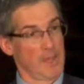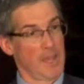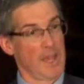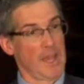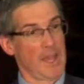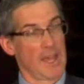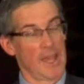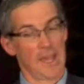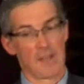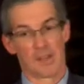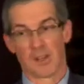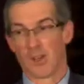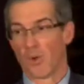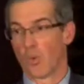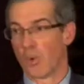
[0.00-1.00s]

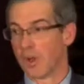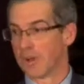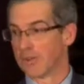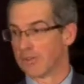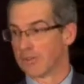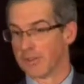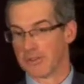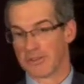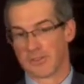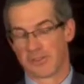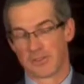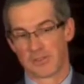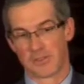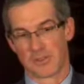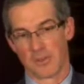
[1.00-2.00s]
and what is
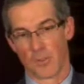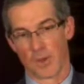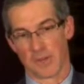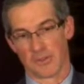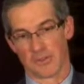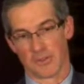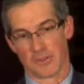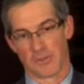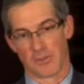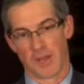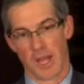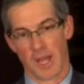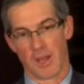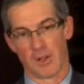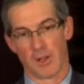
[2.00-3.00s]
the, what is the
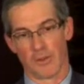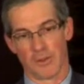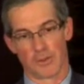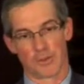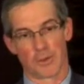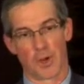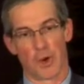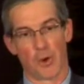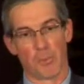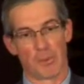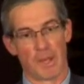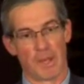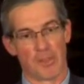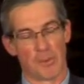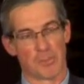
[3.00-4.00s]
scale and the
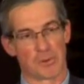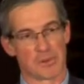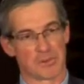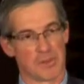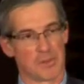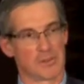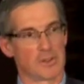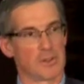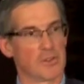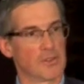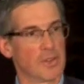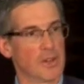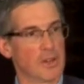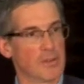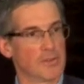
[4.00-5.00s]
scope and the persistence
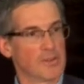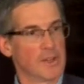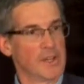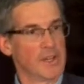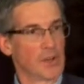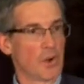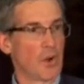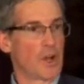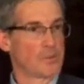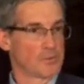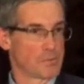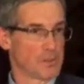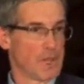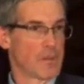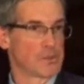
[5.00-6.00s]
of
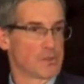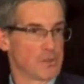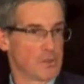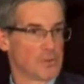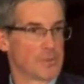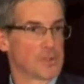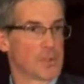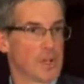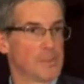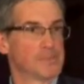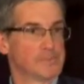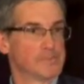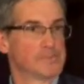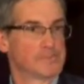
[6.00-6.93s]
cost reductions over time.